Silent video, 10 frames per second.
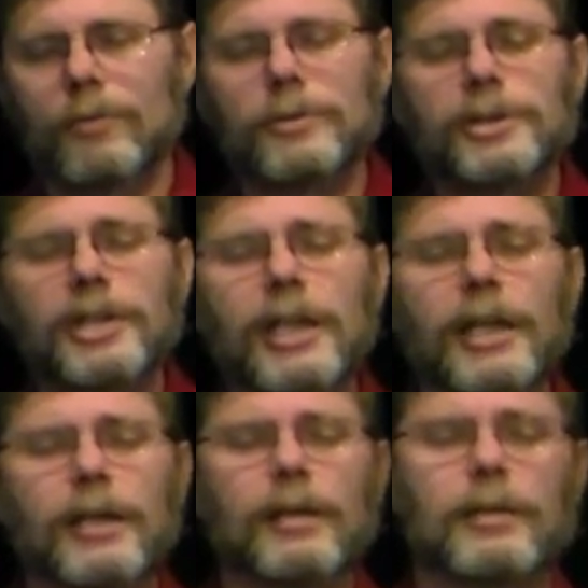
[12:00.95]
through
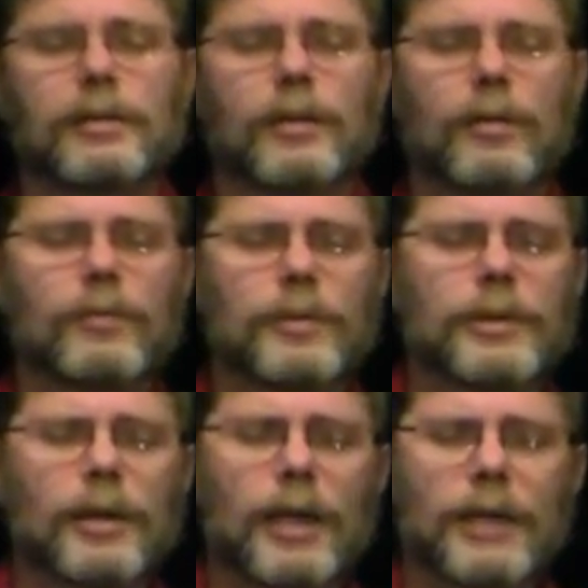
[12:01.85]
seeing
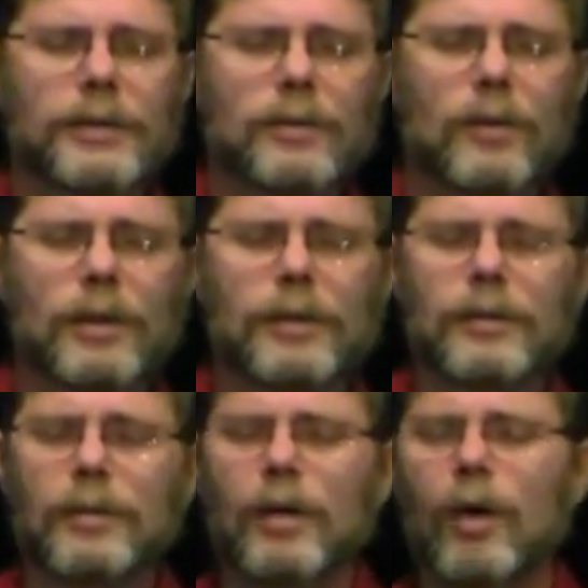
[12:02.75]
through your eyes, Lord.
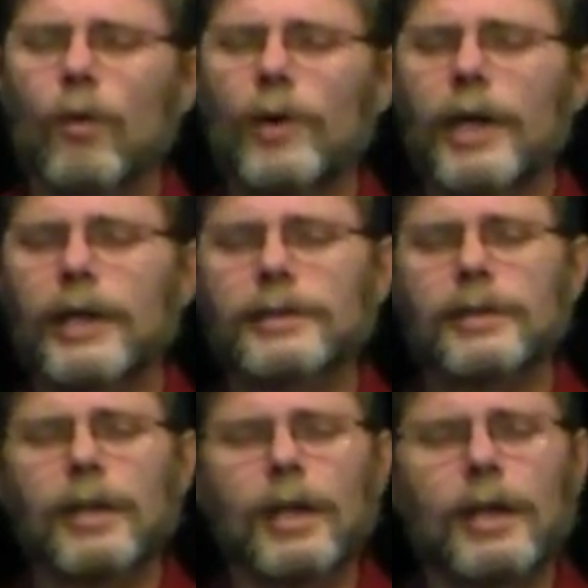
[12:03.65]
We
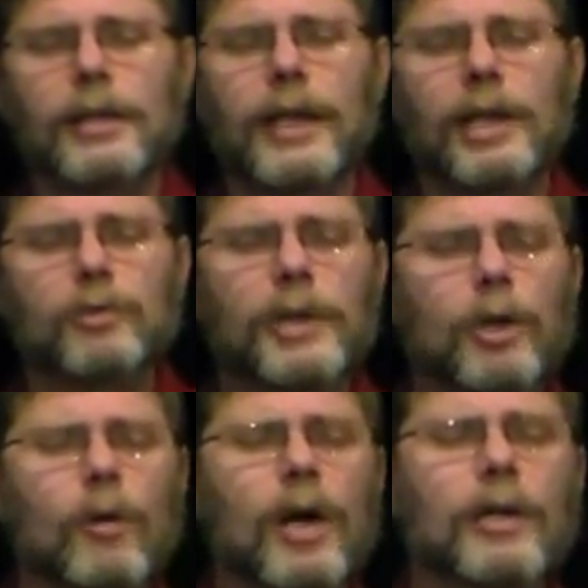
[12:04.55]
ask that as
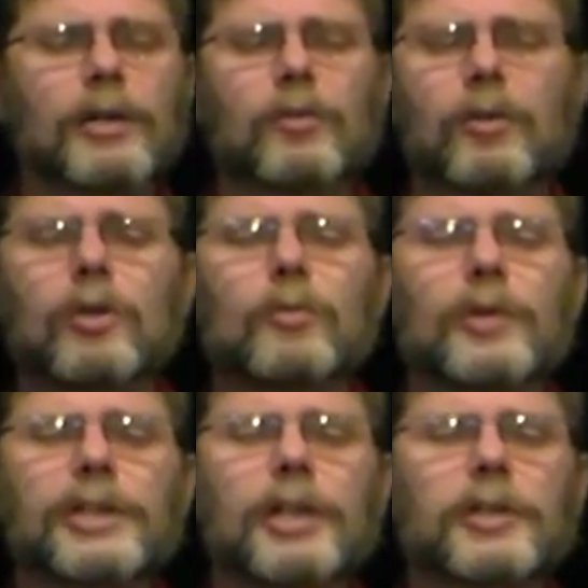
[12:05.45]
we go out in the
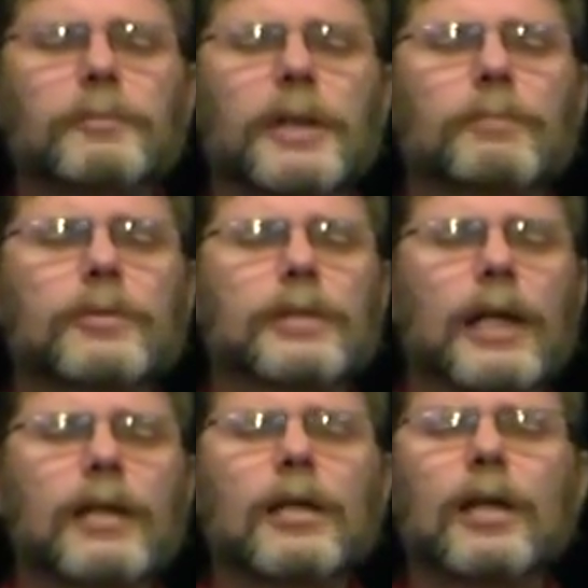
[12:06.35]
world, we touch people,
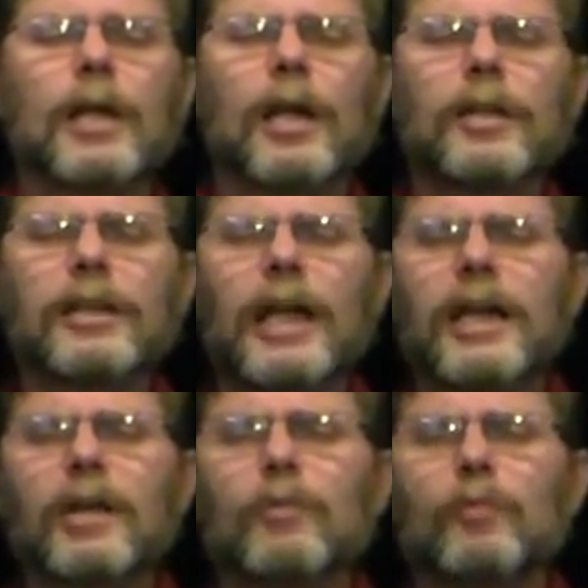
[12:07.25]
that
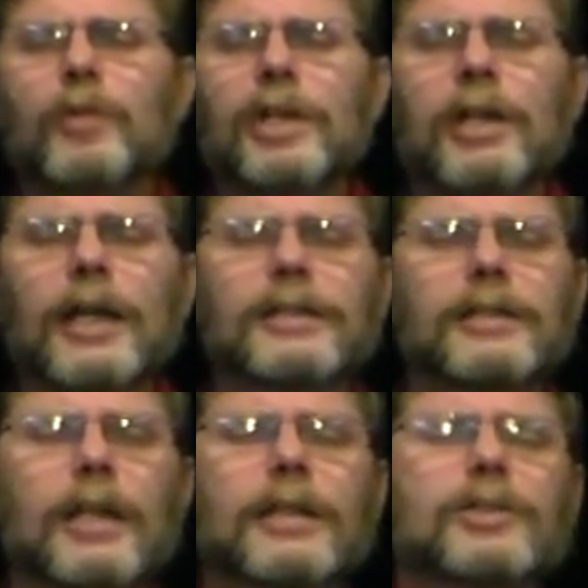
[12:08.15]
they
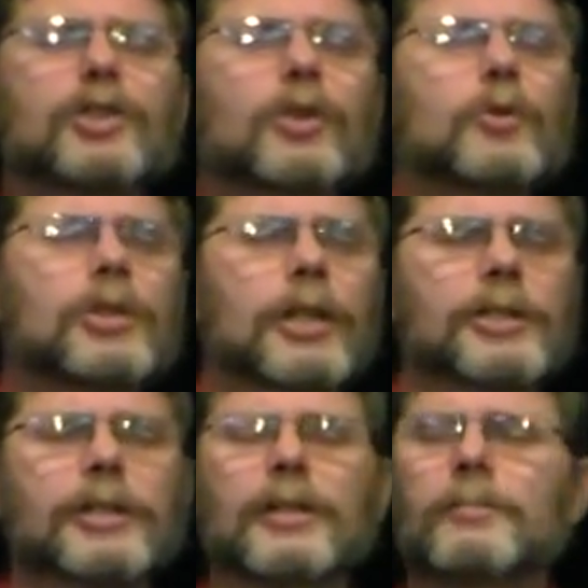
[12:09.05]
realize that it's you
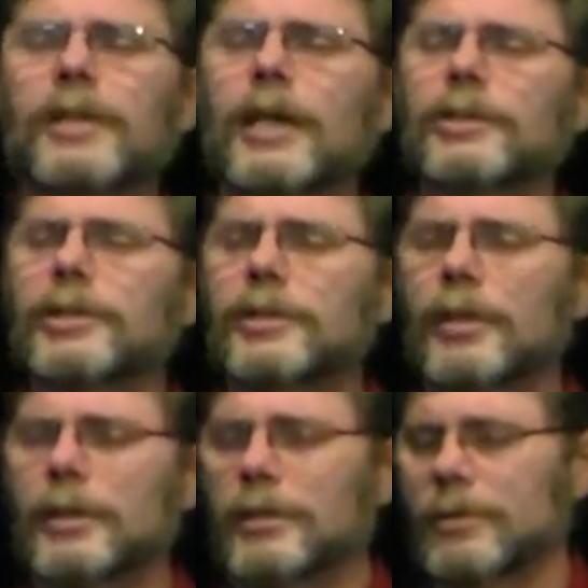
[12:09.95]
touching them, not just
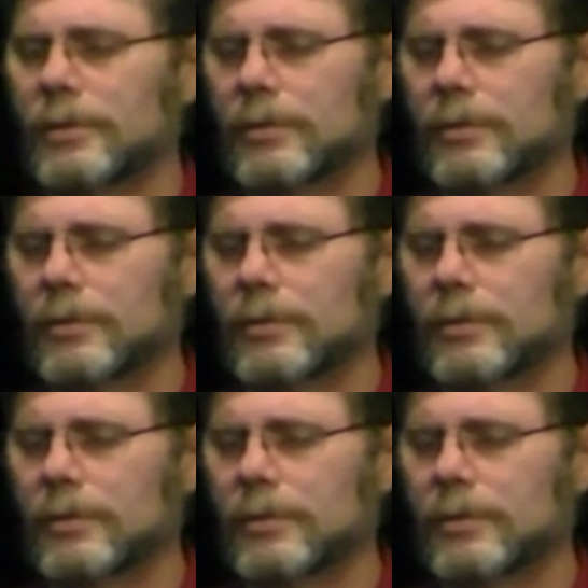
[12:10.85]
us.